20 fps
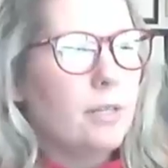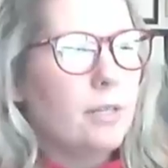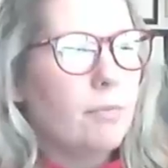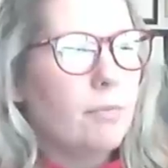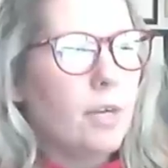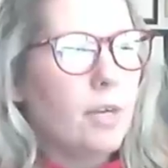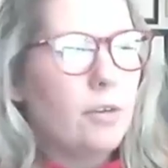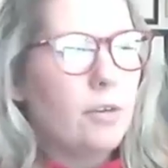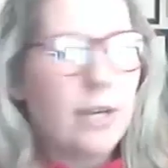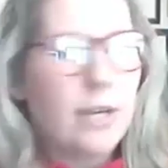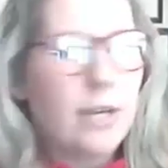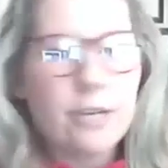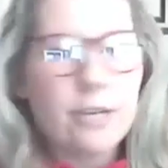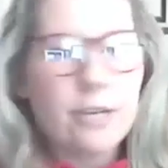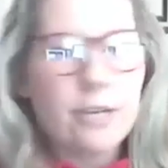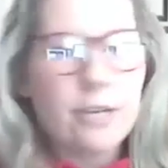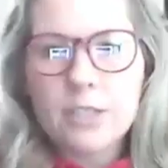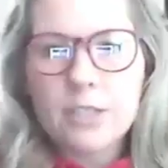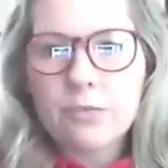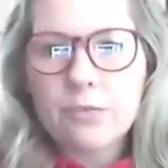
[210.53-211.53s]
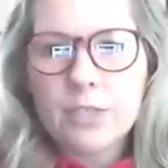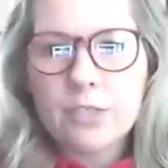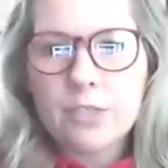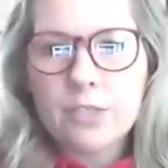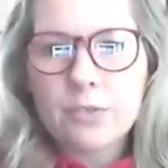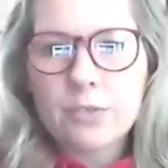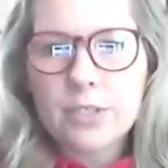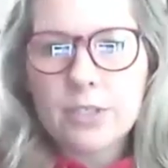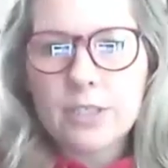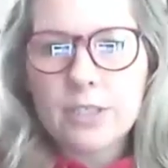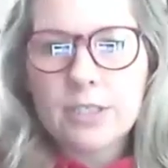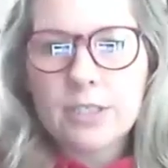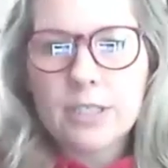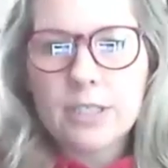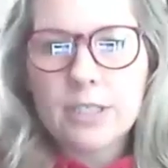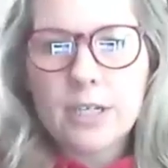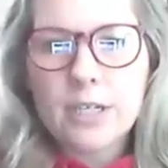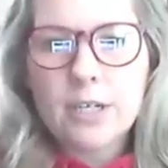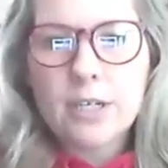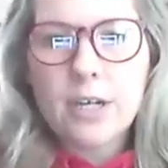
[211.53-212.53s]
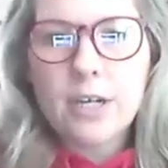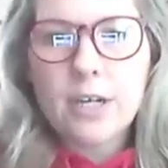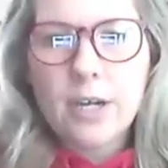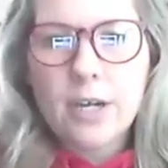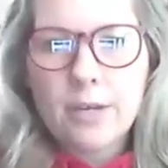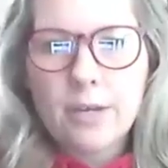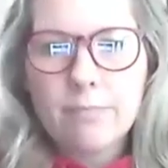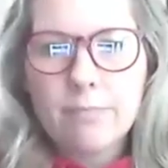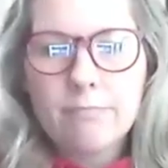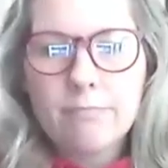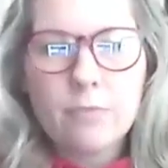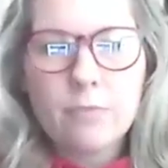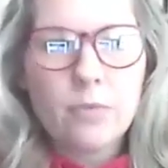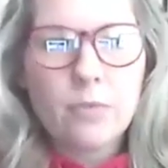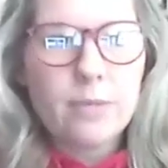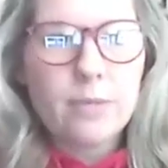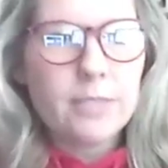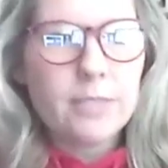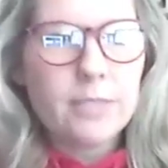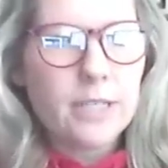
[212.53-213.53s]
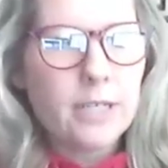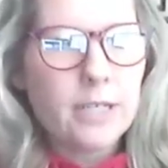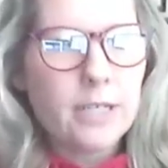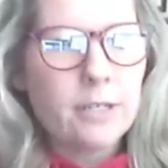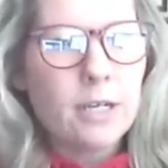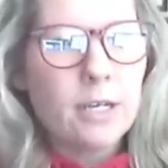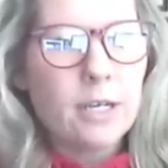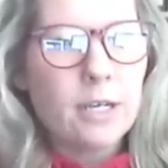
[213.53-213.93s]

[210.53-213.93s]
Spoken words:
mohousingresources.com website,